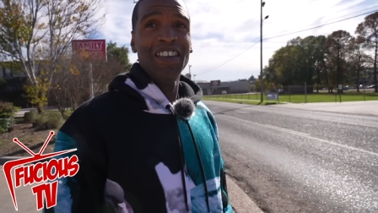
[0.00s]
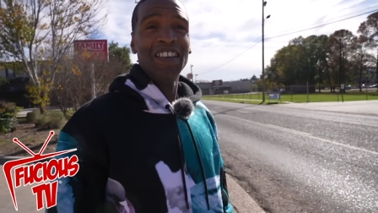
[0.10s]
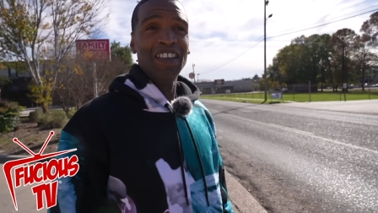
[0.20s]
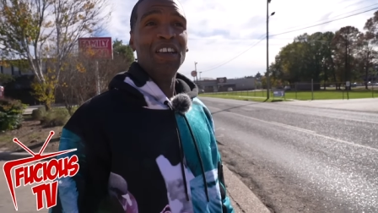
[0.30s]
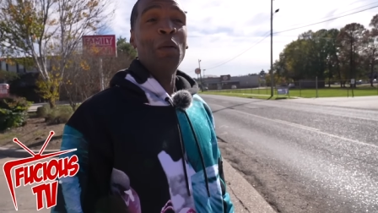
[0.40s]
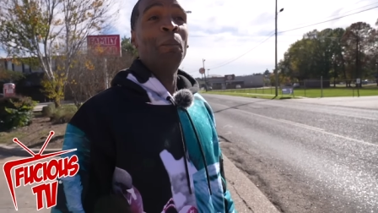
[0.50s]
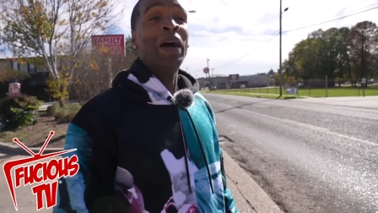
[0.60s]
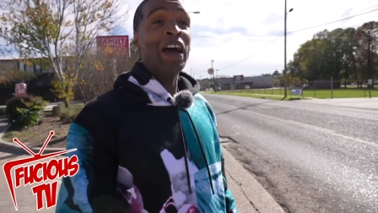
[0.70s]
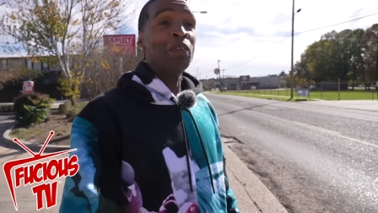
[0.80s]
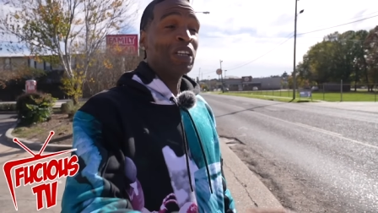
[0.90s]
that's. Different.
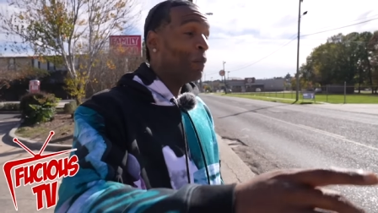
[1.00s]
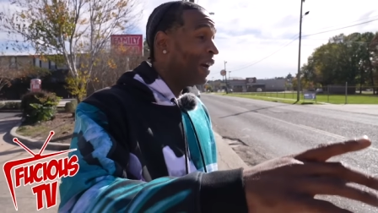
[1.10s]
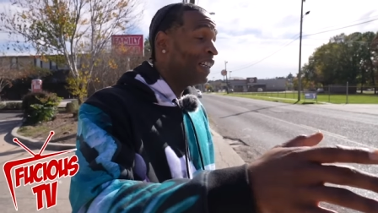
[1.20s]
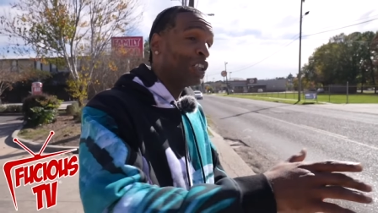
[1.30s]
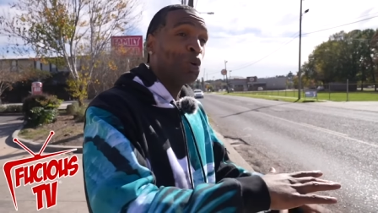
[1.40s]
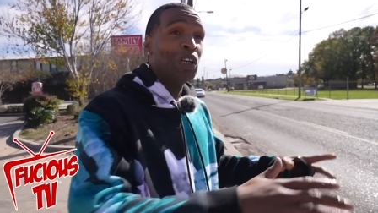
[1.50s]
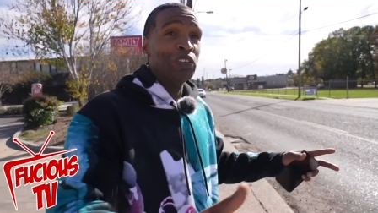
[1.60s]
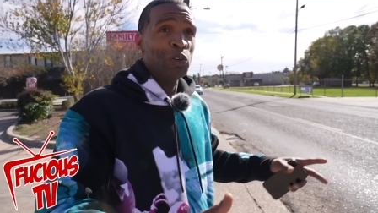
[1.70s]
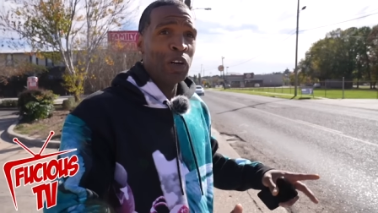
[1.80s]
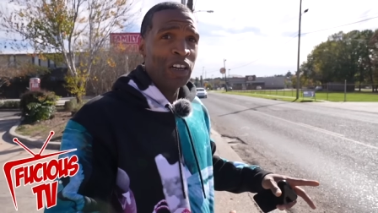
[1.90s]
Man, I'm talking about it's two
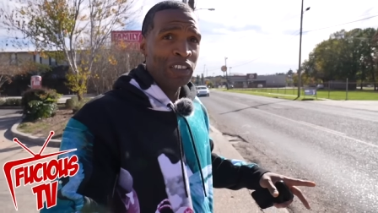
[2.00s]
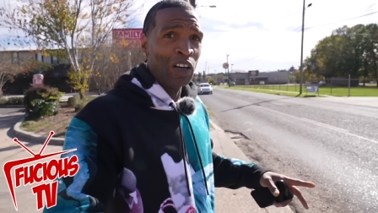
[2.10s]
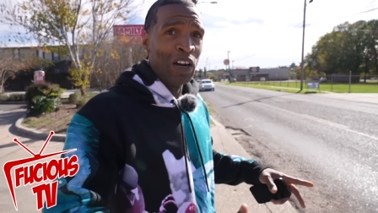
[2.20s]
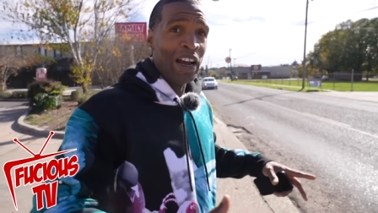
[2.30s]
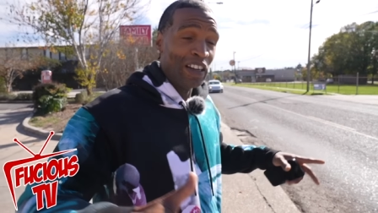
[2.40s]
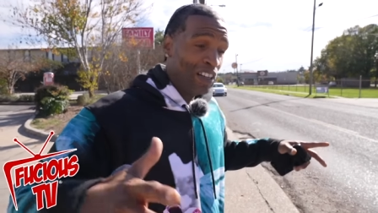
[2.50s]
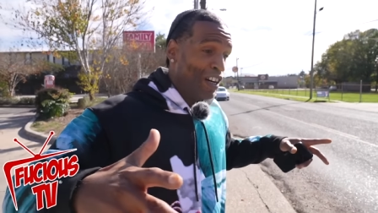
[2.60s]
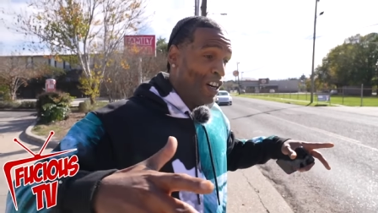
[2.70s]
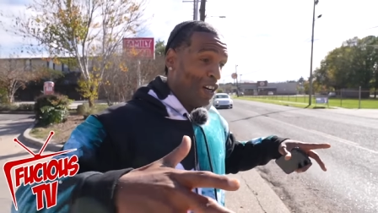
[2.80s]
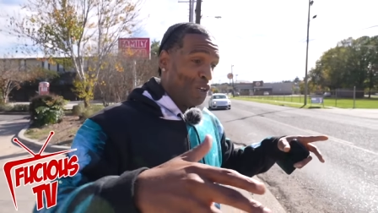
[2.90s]
different worlds though. Like
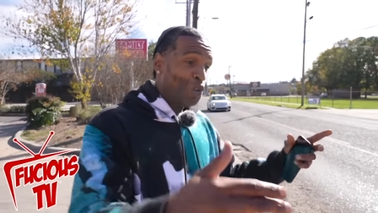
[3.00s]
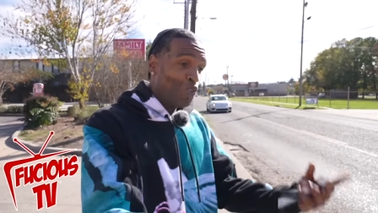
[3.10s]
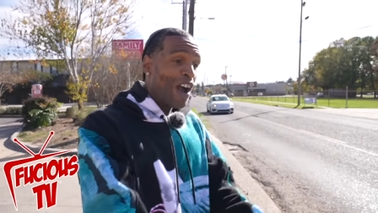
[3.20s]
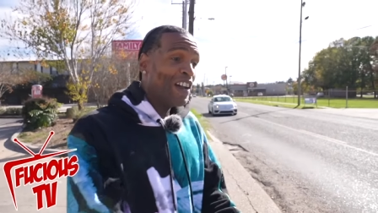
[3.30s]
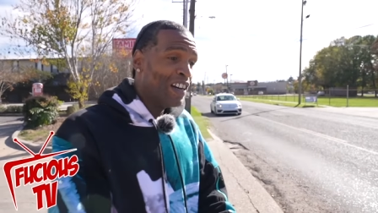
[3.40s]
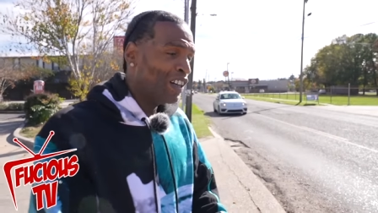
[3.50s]
you right here,